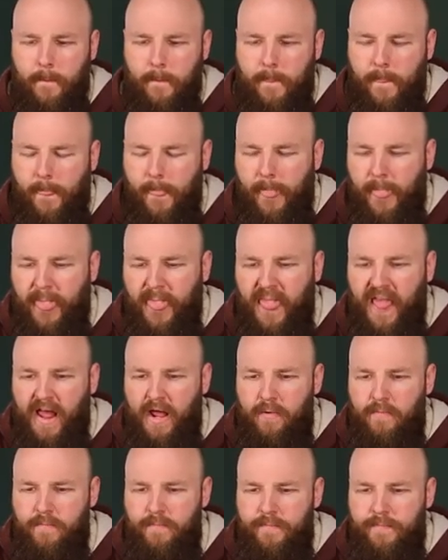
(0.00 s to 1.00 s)

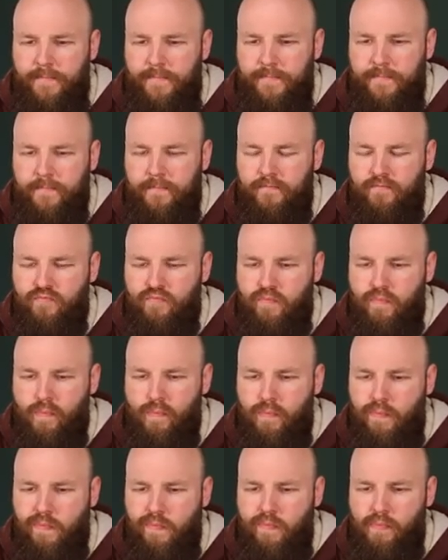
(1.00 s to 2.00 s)

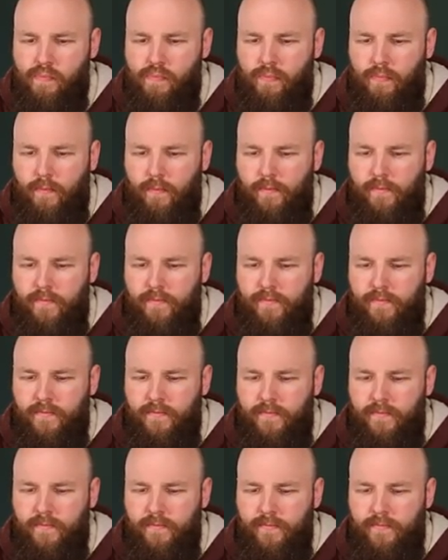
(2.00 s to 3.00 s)

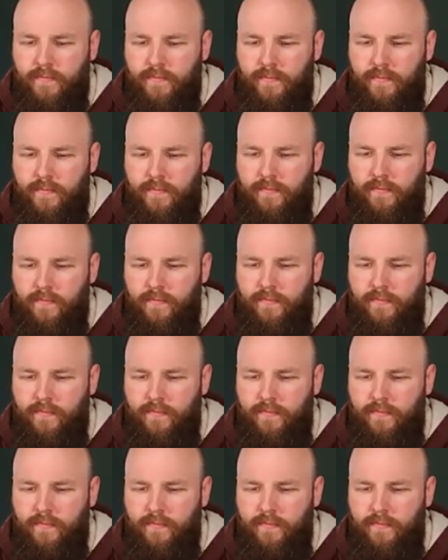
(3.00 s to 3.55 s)
(no one is talking)